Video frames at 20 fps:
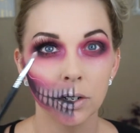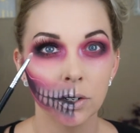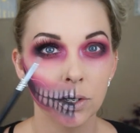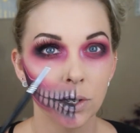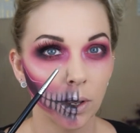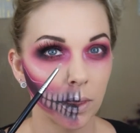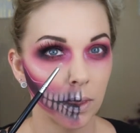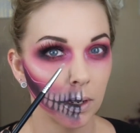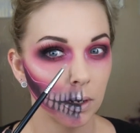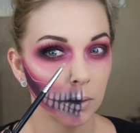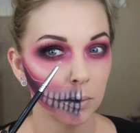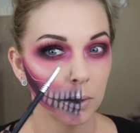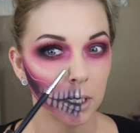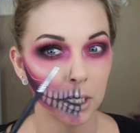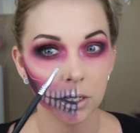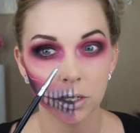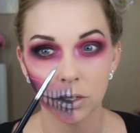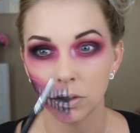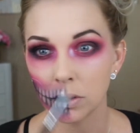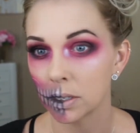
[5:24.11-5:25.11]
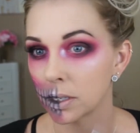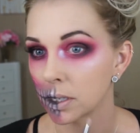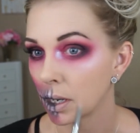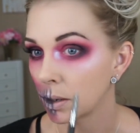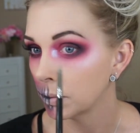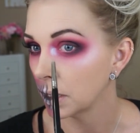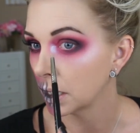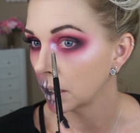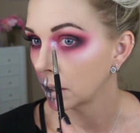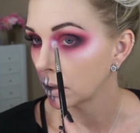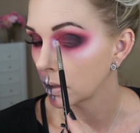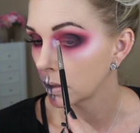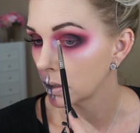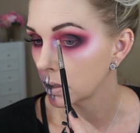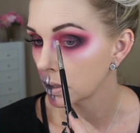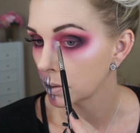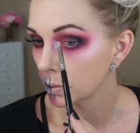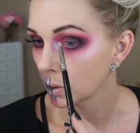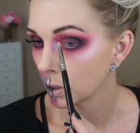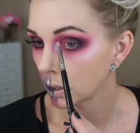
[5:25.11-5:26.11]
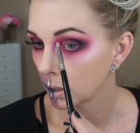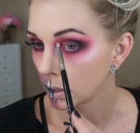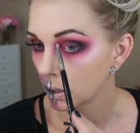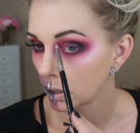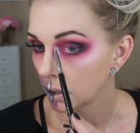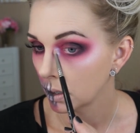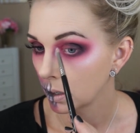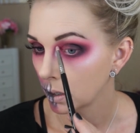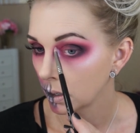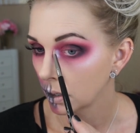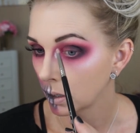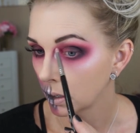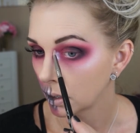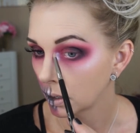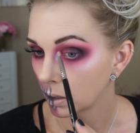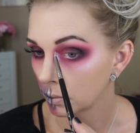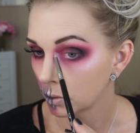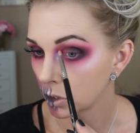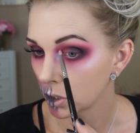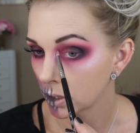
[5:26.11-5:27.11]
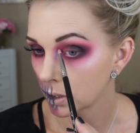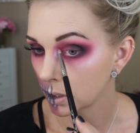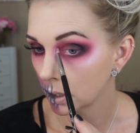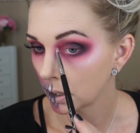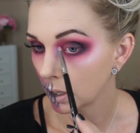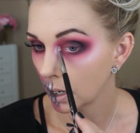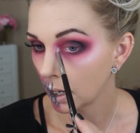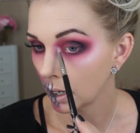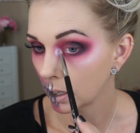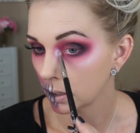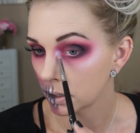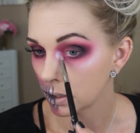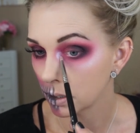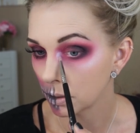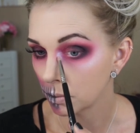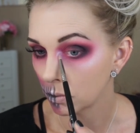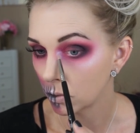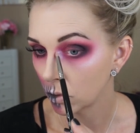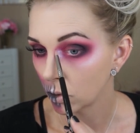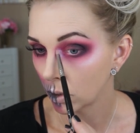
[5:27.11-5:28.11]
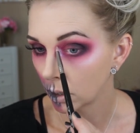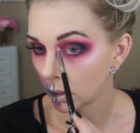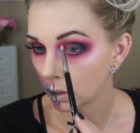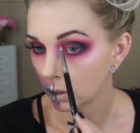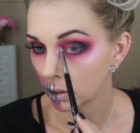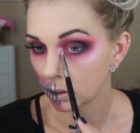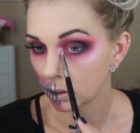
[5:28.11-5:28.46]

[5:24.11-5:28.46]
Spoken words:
so I think I'm going to do the same thing on this one. I'm just going to add some more